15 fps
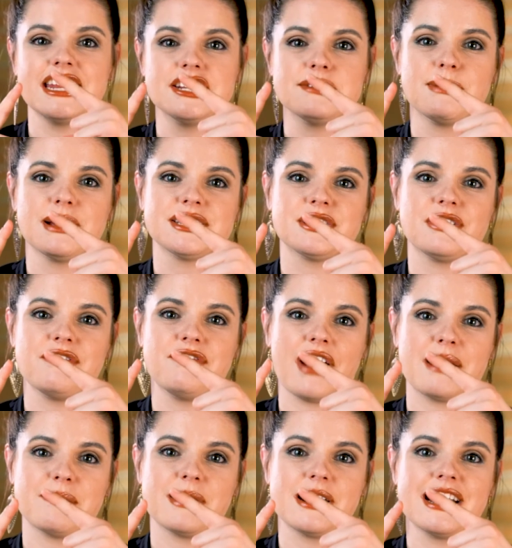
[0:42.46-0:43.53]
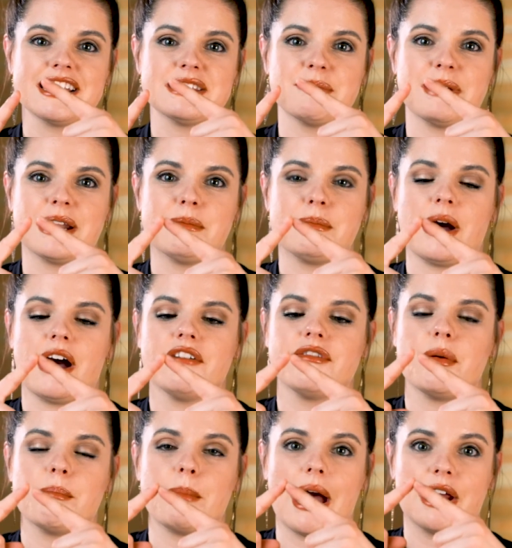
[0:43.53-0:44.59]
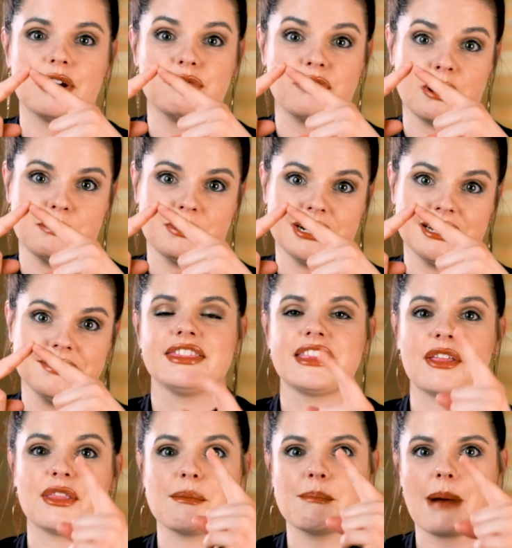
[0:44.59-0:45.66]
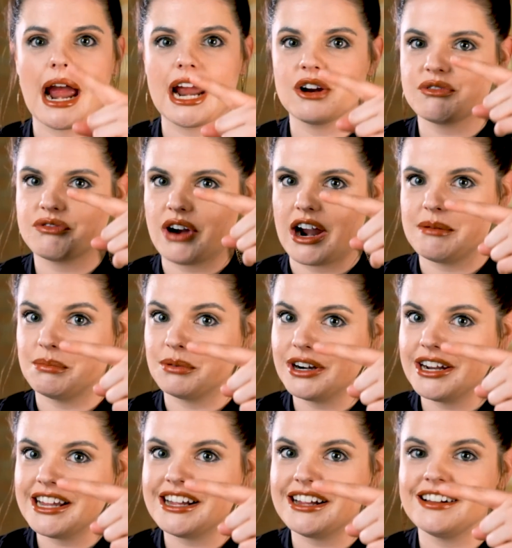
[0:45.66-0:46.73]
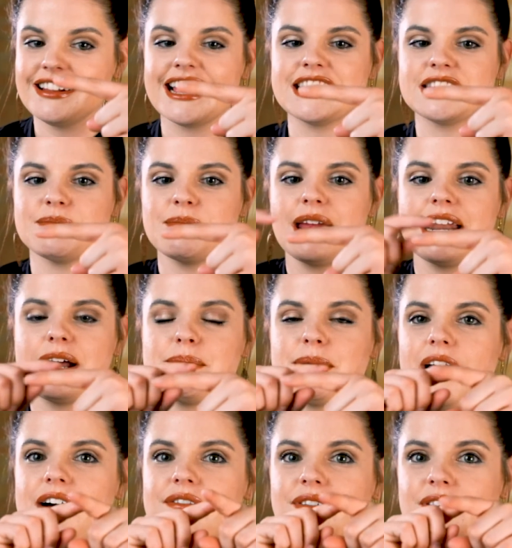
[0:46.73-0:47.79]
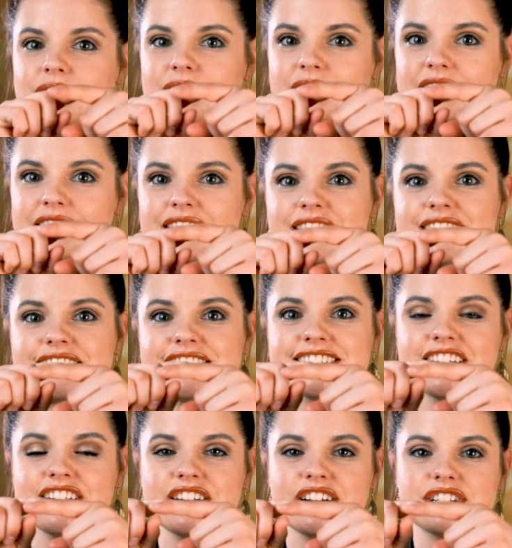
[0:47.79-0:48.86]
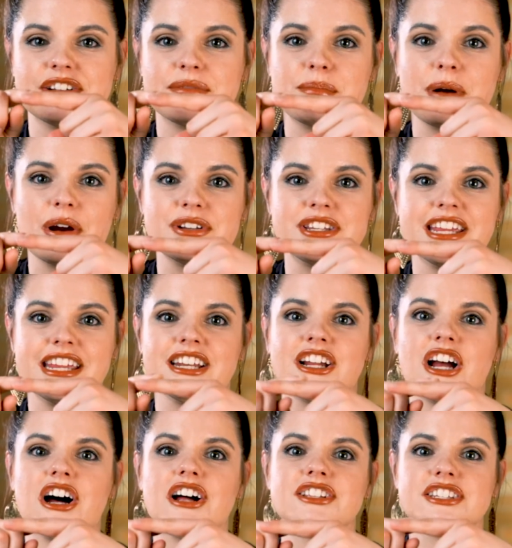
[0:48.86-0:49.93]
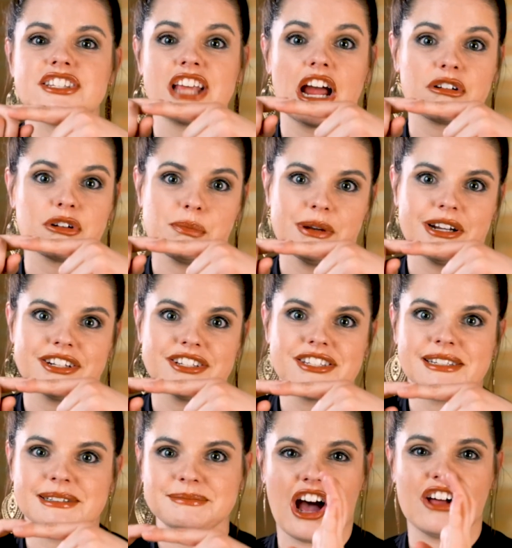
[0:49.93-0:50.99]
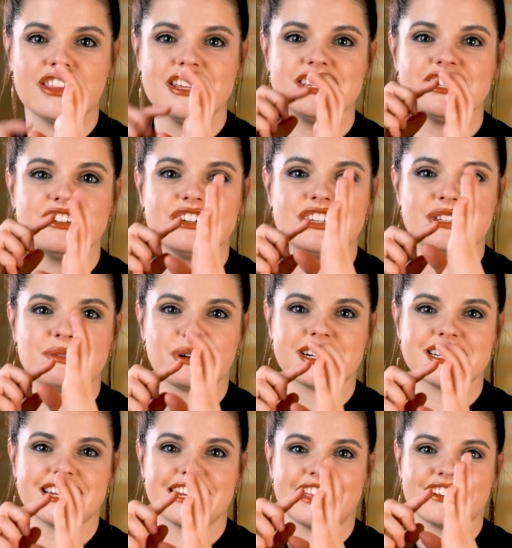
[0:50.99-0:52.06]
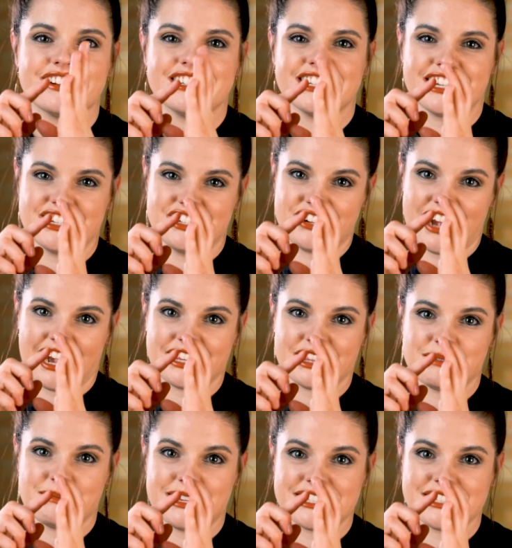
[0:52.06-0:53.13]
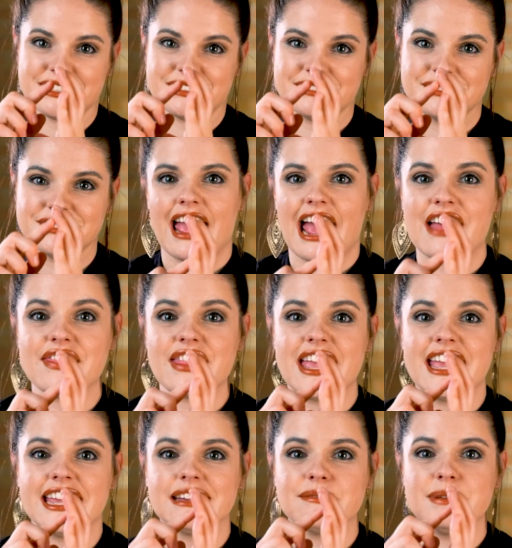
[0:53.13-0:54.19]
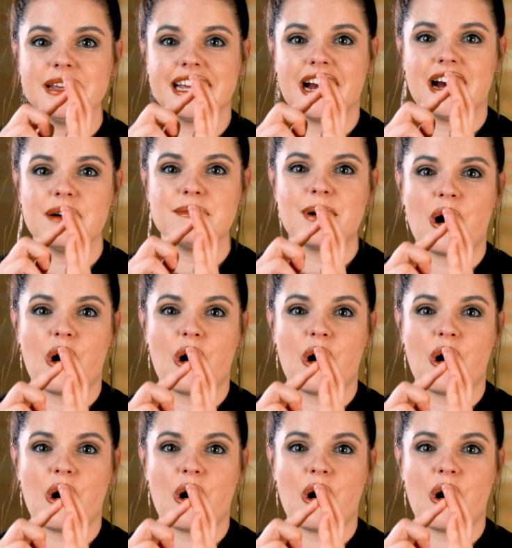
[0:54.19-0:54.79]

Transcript: each muscle fiber is made up of myofibril. Now the myofibril is made up of little cylinders of protein called sarcomeres. All these units work together to contract the muscle, and they can become